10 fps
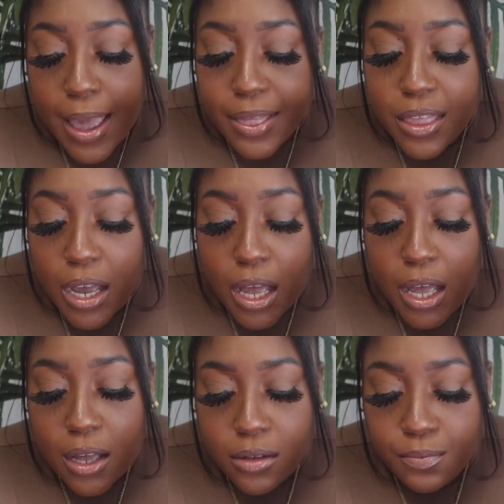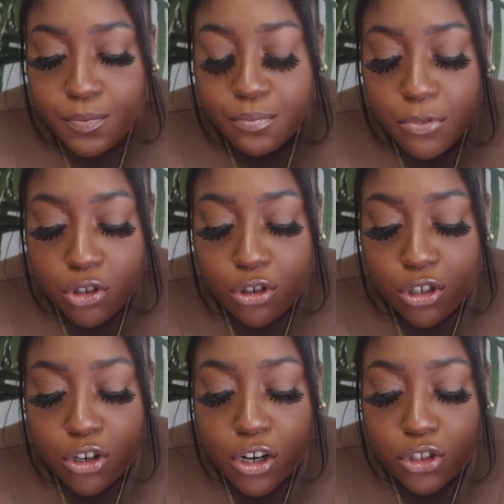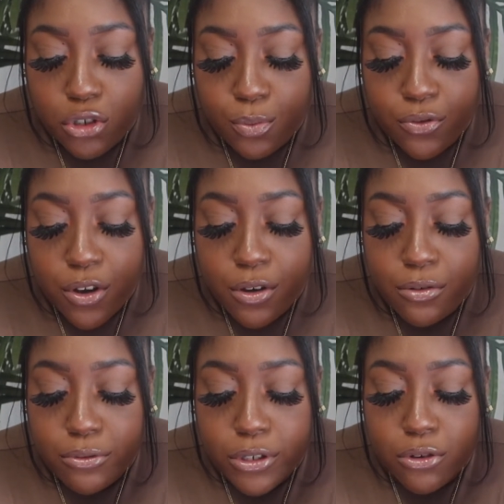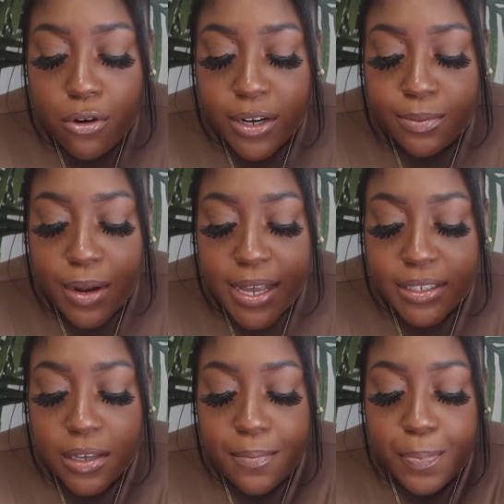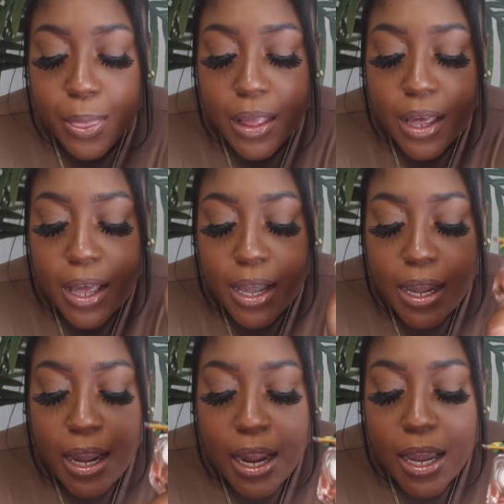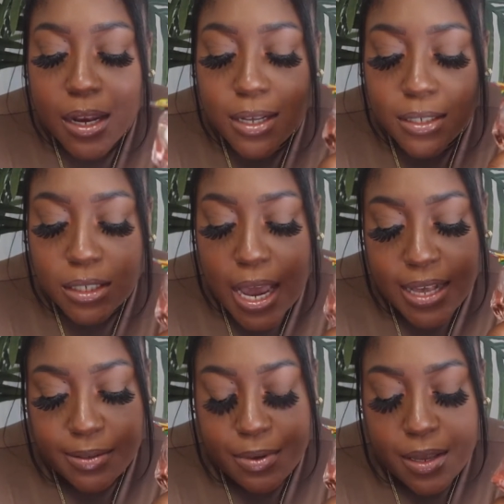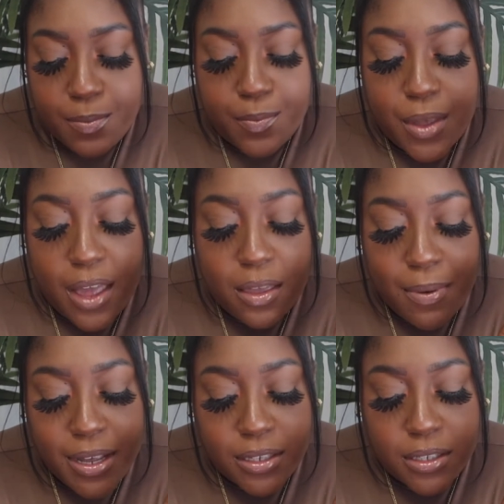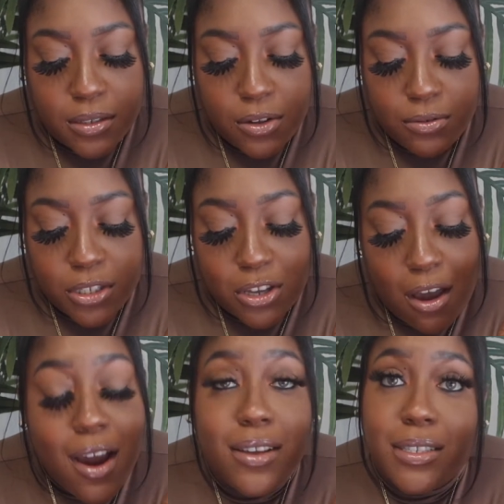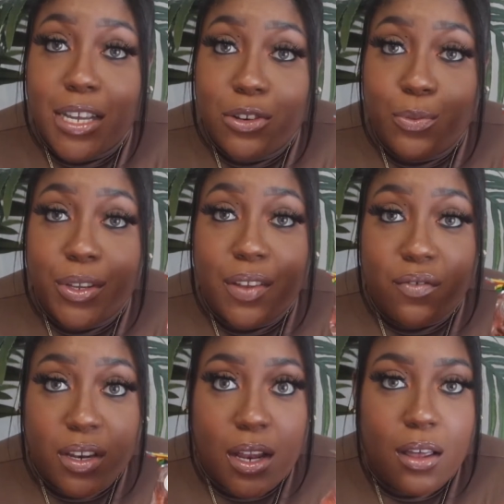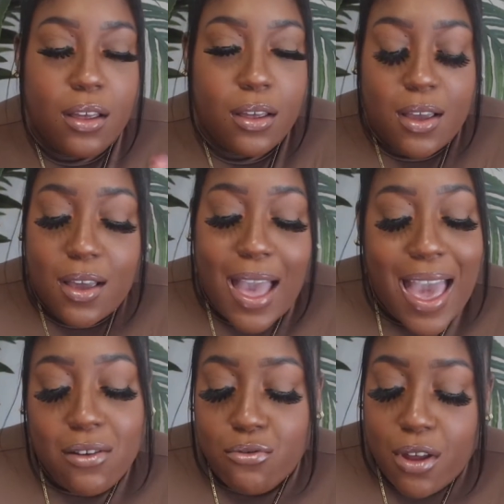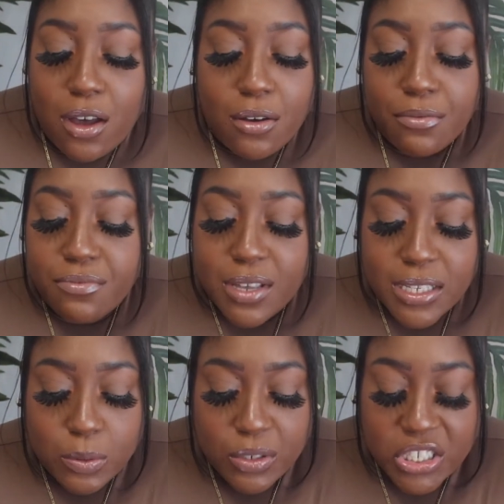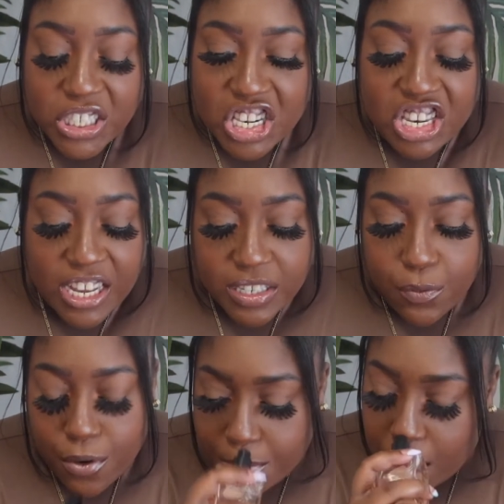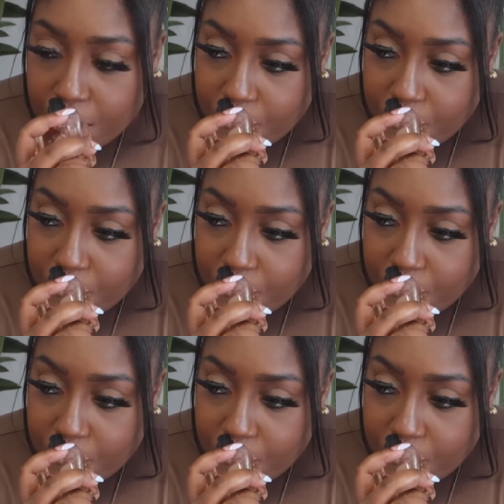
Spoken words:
The middle notes are tuberose, orange blossom, and jasmine. And the base notes are sandalwood and vanilla. I don't know. This one just does it for me.